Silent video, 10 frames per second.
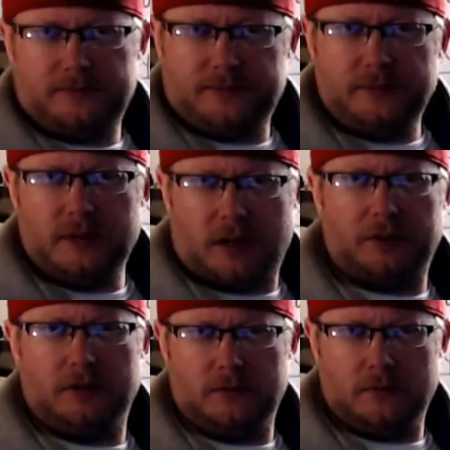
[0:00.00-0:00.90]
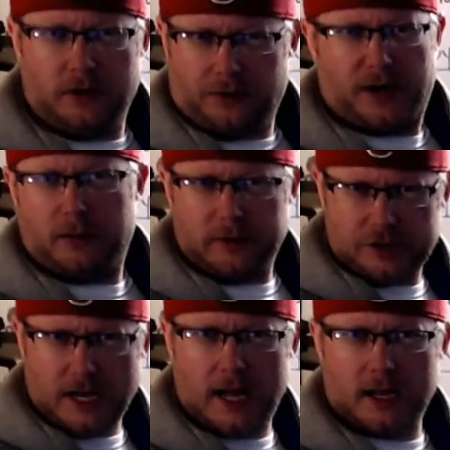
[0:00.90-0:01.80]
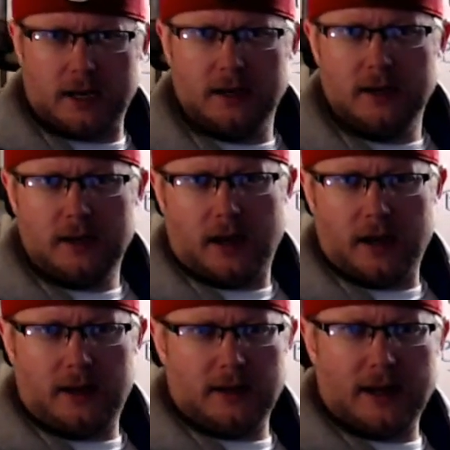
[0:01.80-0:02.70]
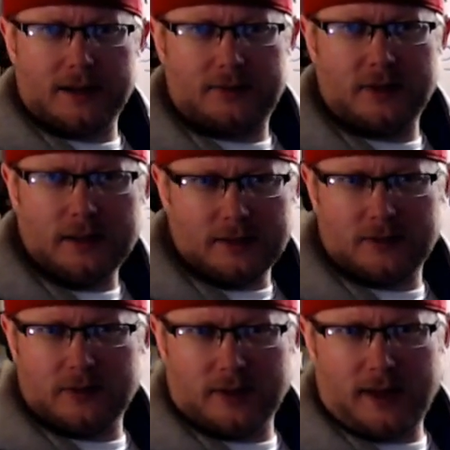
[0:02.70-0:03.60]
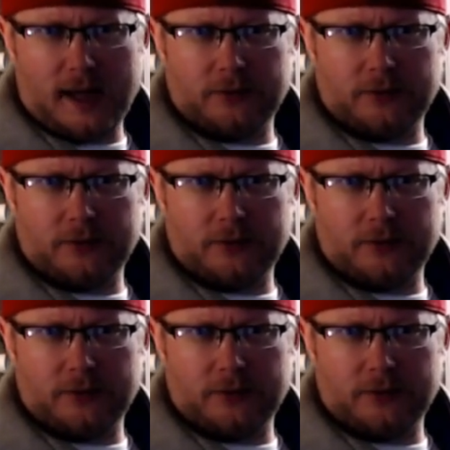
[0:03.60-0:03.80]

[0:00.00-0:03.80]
nothing incredibly shocking. Like I said, this is a lot of